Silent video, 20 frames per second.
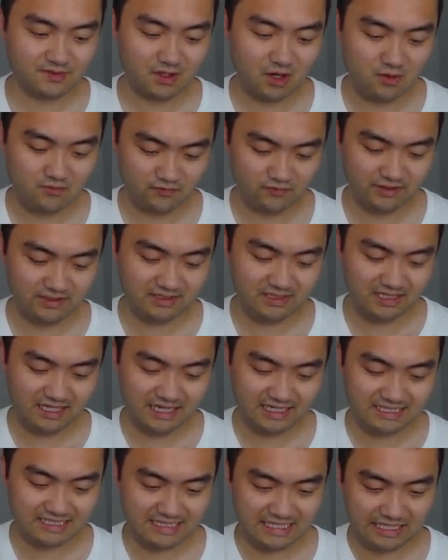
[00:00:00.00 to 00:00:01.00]
Hopefully the
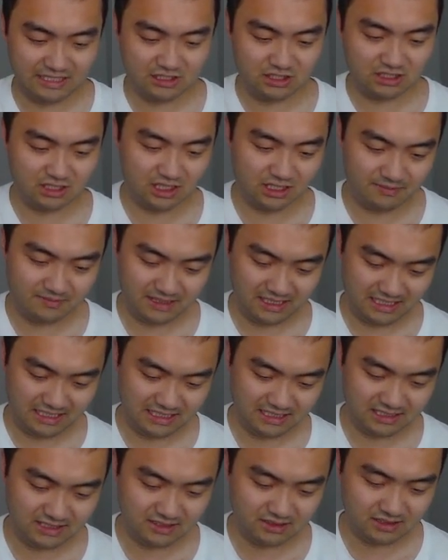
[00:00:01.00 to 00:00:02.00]
next stage is going to be
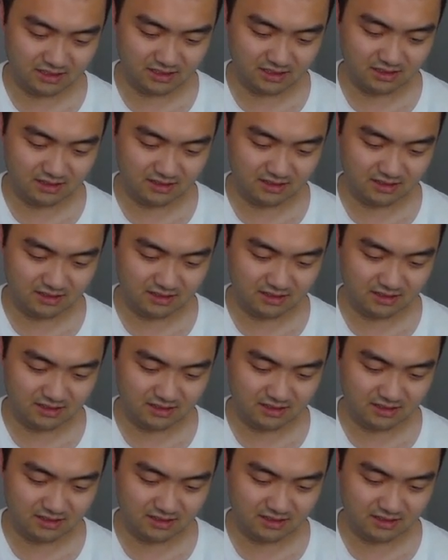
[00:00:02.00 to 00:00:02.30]
easier.